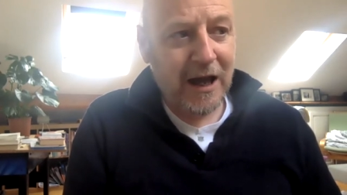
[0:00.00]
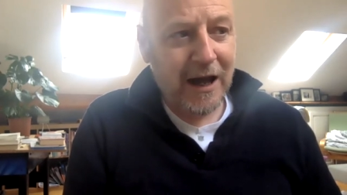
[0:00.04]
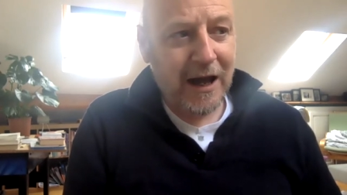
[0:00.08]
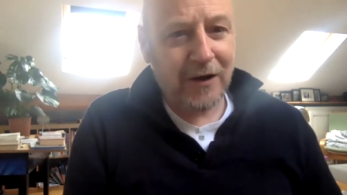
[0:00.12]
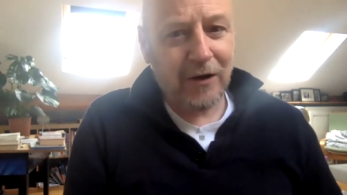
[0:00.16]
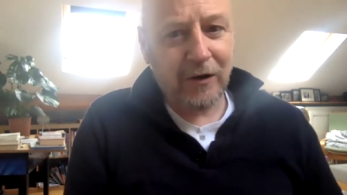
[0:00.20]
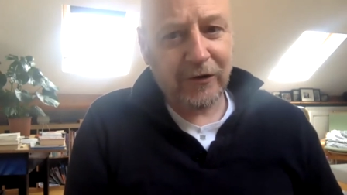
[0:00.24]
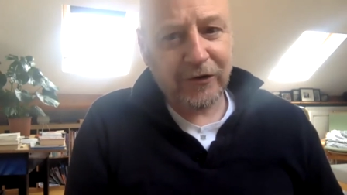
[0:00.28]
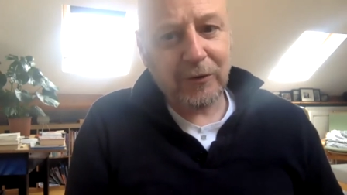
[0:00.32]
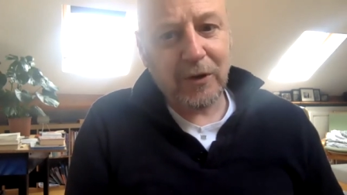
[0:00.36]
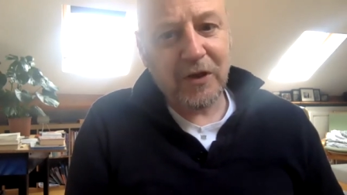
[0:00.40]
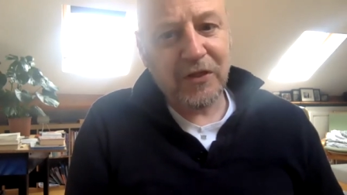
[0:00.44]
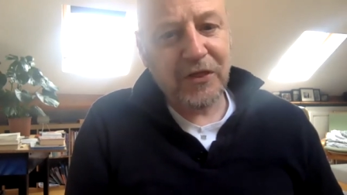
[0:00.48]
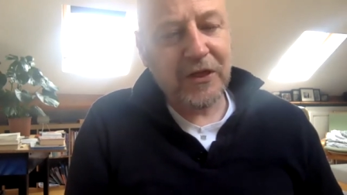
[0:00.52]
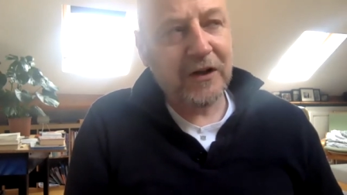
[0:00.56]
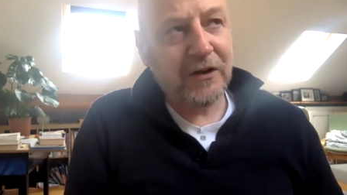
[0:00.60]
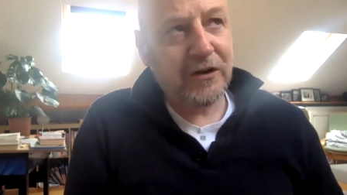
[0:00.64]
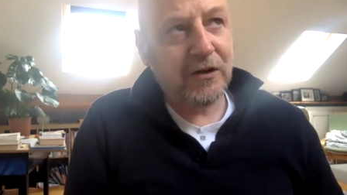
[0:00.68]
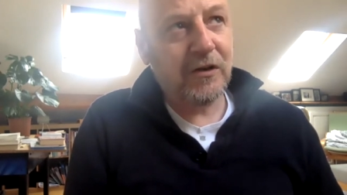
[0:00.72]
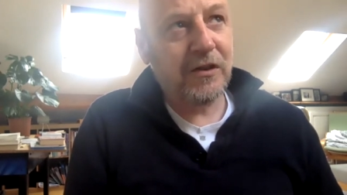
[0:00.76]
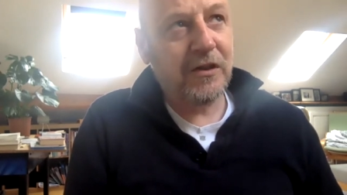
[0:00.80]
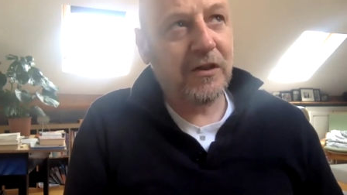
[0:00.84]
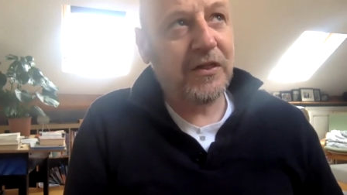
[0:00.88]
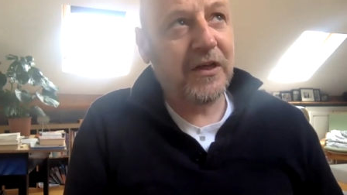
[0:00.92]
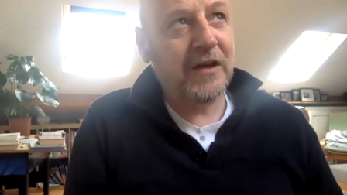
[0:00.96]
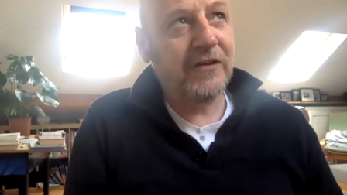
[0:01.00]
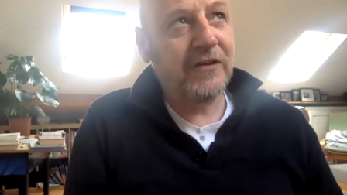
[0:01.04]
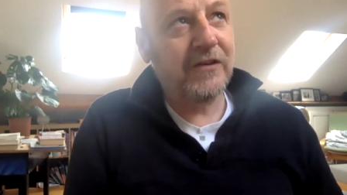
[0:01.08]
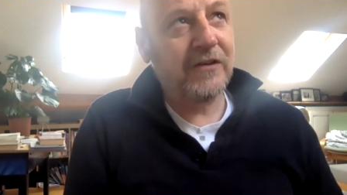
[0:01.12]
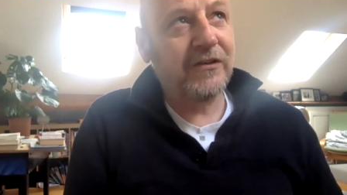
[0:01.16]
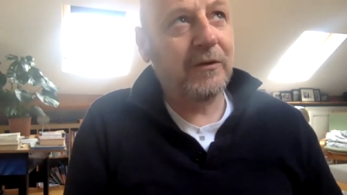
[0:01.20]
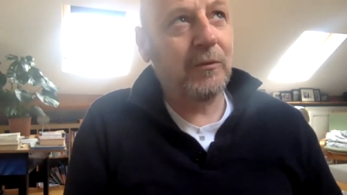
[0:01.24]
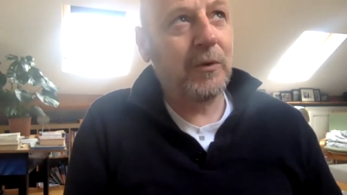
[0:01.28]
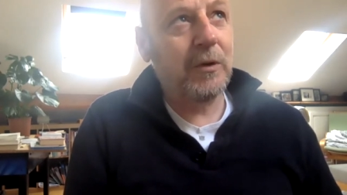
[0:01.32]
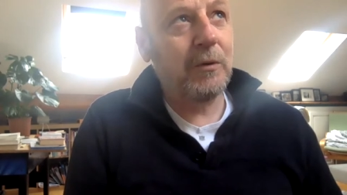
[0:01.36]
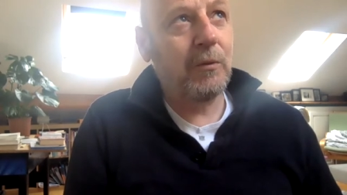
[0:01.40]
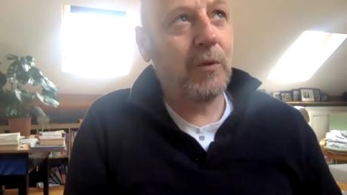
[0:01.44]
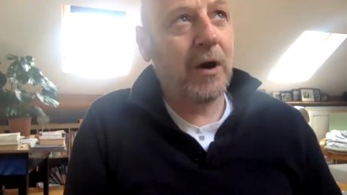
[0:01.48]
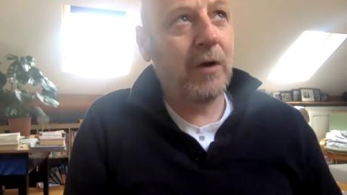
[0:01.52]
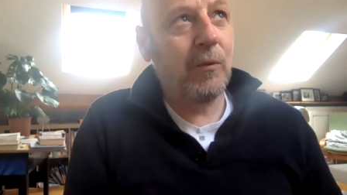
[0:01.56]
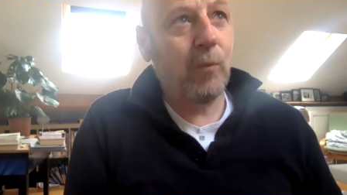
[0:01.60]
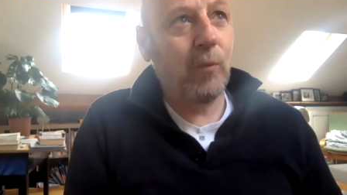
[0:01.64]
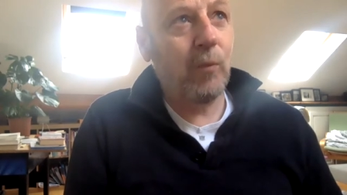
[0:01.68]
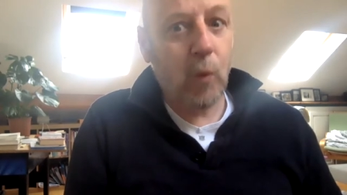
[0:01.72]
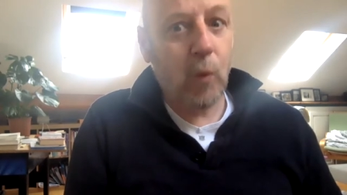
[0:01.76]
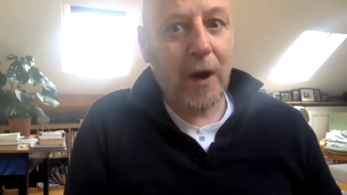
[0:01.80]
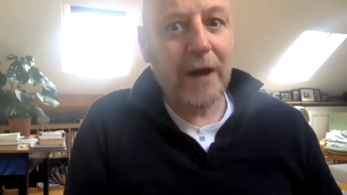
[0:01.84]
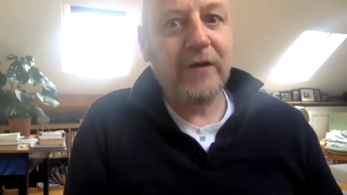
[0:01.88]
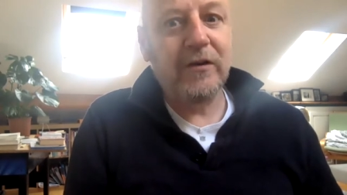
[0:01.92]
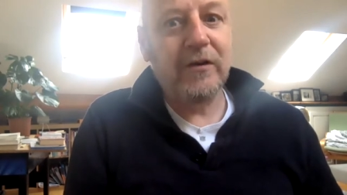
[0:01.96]
And also, I think the other thing is that we
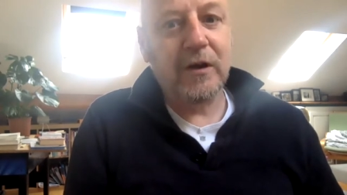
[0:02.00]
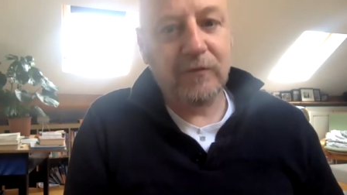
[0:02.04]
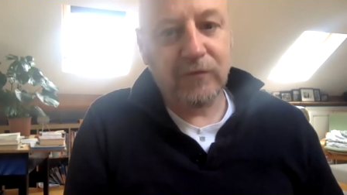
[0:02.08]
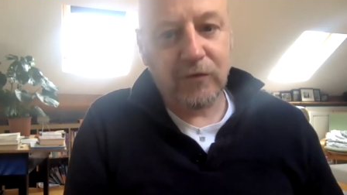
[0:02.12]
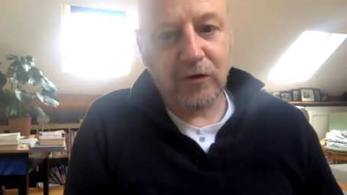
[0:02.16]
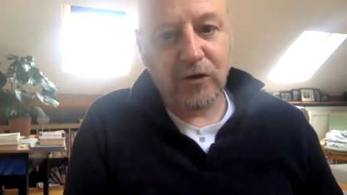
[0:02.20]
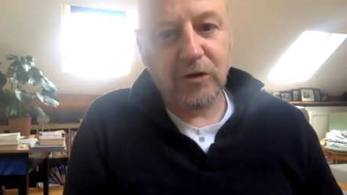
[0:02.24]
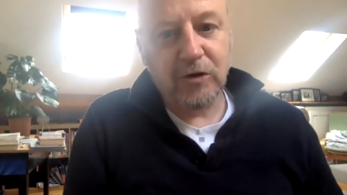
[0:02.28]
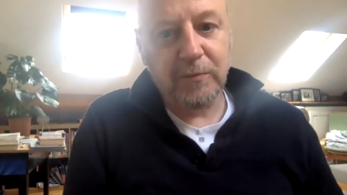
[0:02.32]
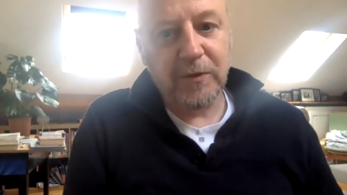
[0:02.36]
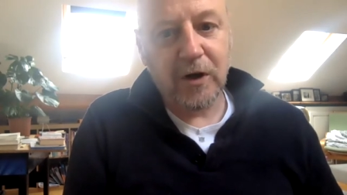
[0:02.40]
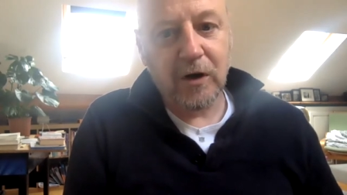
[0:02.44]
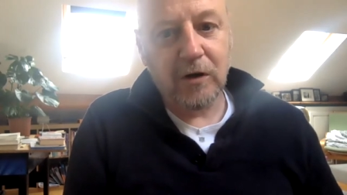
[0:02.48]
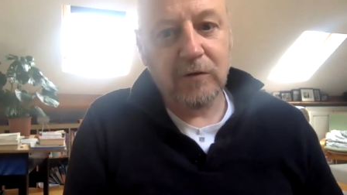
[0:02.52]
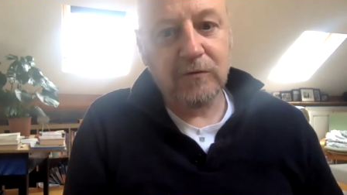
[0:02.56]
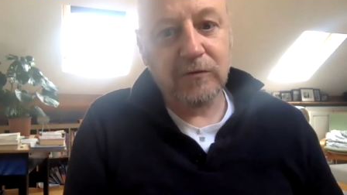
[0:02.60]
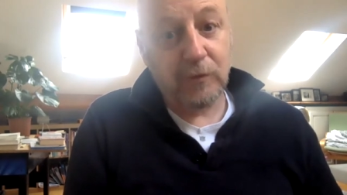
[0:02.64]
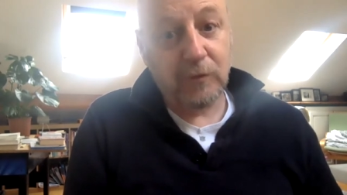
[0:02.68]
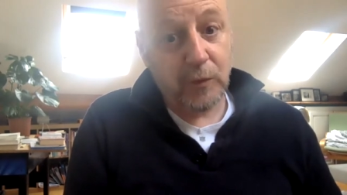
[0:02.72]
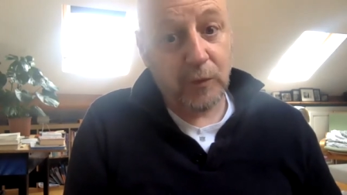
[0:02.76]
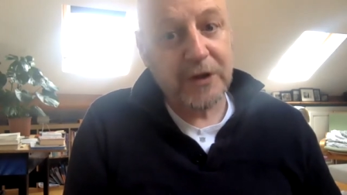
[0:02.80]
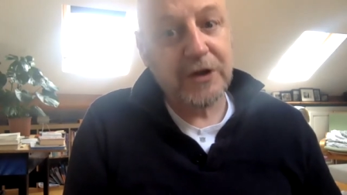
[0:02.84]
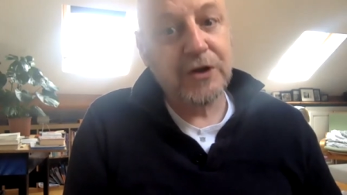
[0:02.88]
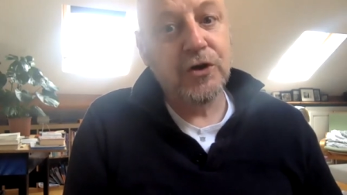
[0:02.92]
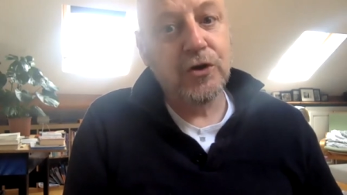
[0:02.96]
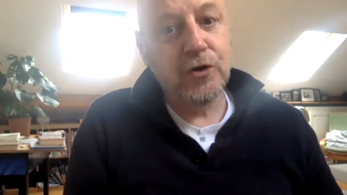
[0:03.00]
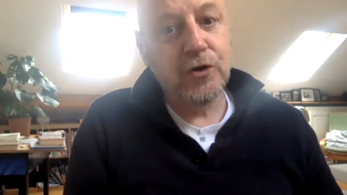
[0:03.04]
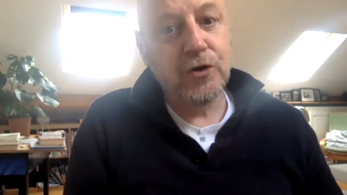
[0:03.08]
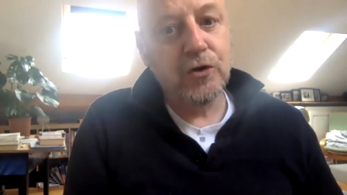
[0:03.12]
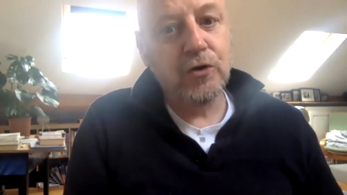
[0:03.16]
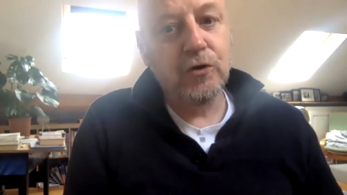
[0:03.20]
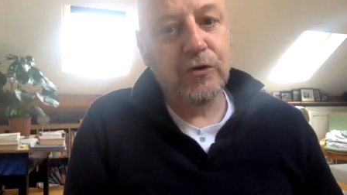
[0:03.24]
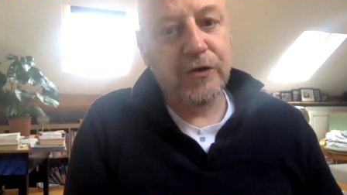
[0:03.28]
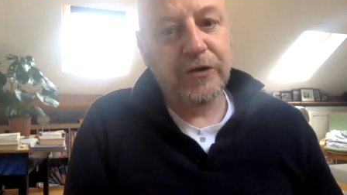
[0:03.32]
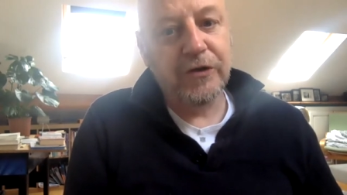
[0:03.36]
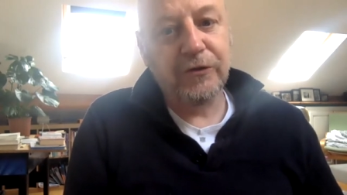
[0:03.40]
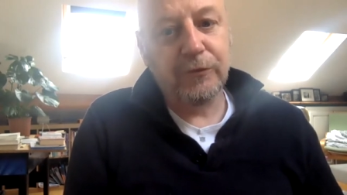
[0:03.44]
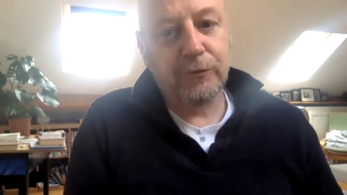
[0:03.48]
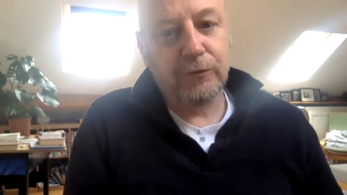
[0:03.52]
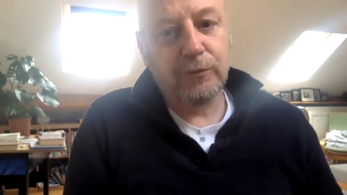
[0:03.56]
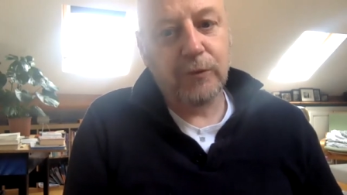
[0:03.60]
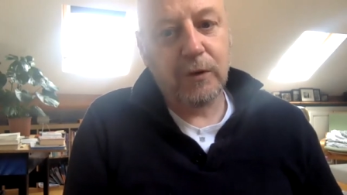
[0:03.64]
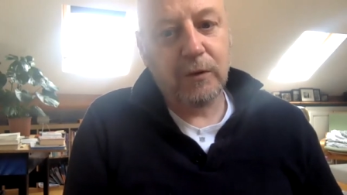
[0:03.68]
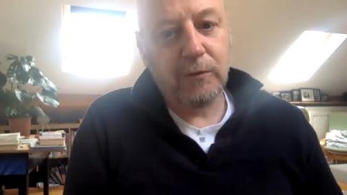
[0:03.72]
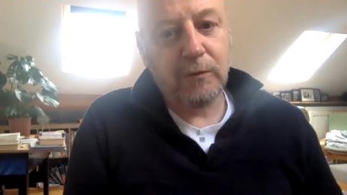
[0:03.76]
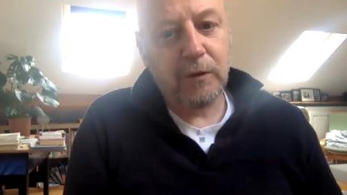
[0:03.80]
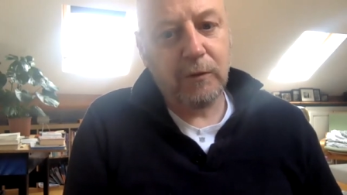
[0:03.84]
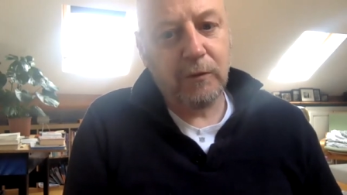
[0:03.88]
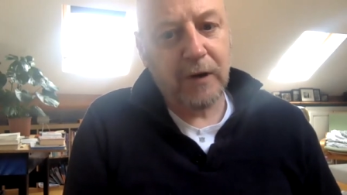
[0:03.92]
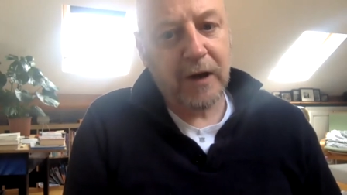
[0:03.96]
weren't waiting for it to be over. We knew this is
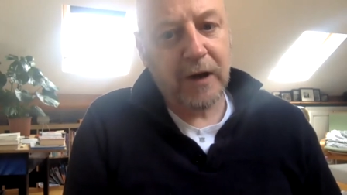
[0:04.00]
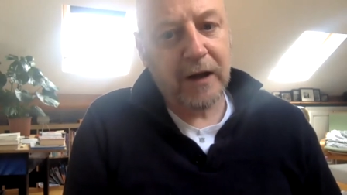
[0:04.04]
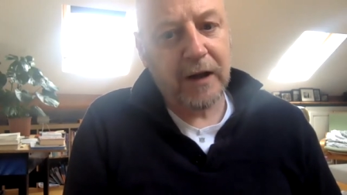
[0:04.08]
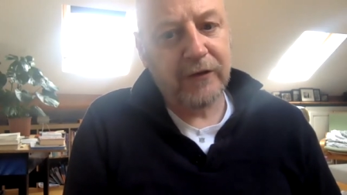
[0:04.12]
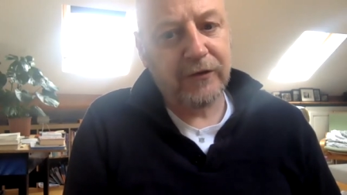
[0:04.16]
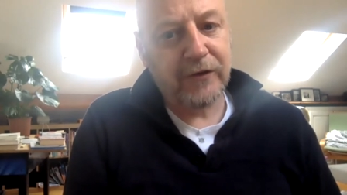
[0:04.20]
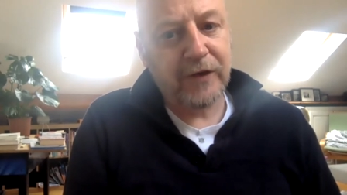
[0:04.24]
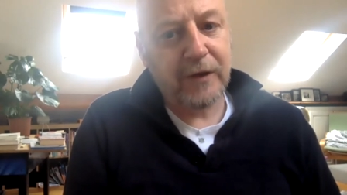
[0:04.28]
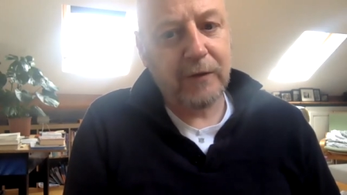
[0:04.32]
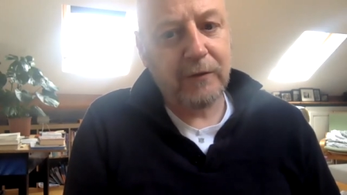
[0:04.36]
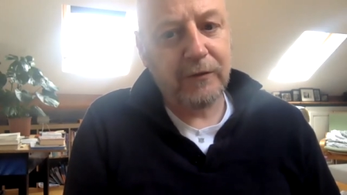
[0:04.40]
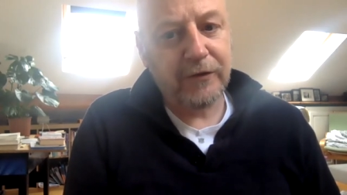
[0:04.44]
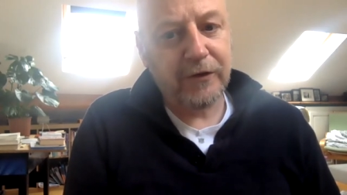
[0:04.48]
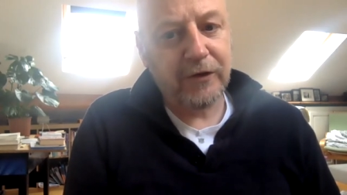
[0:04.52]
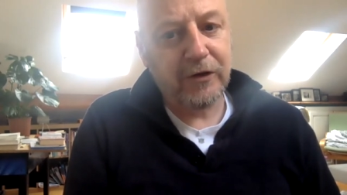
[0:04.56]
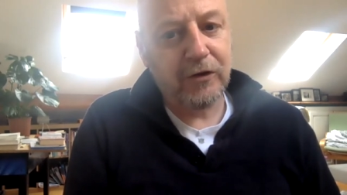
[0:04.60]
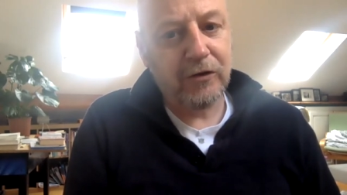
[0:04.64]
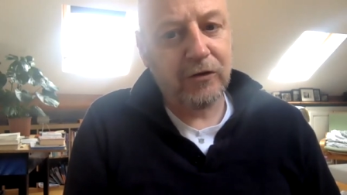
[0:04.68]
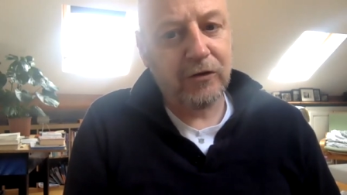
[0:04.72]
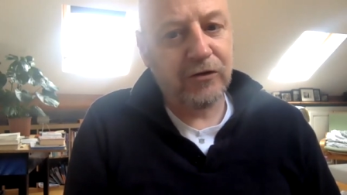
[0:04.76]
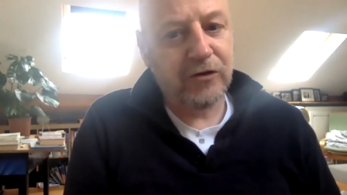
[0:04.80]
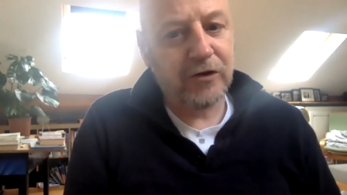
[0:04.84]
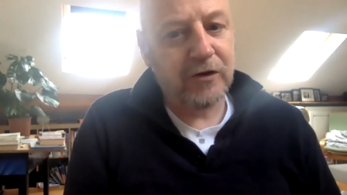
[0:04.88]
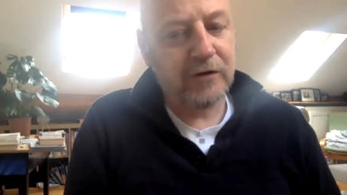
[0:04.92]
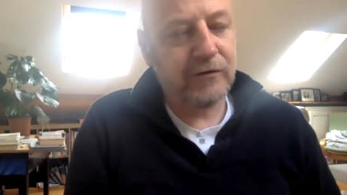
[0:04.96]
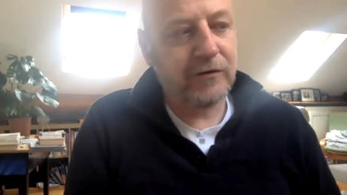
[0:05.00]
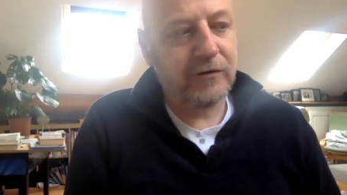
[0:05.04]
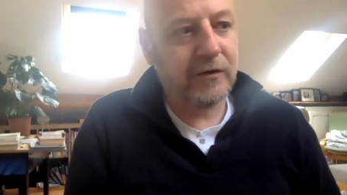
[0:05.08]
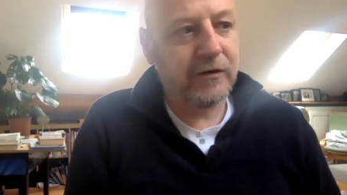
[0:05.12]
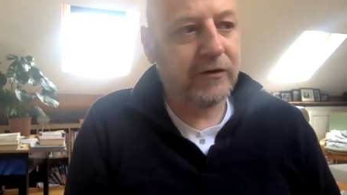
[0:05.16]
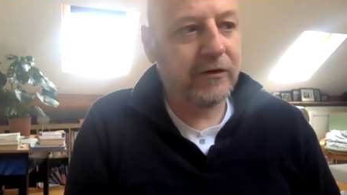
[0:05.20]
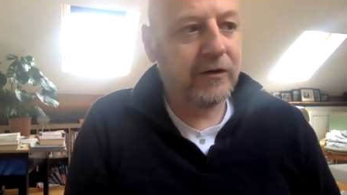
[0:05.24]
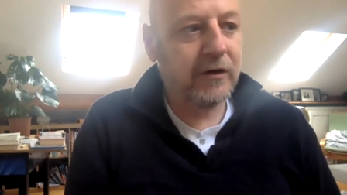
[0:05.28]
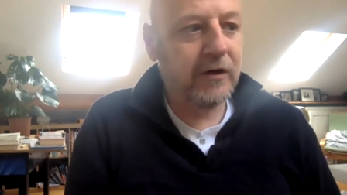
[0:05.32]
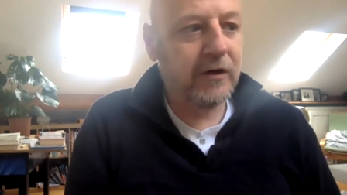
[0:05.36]
where we were at, so that was a huge difference.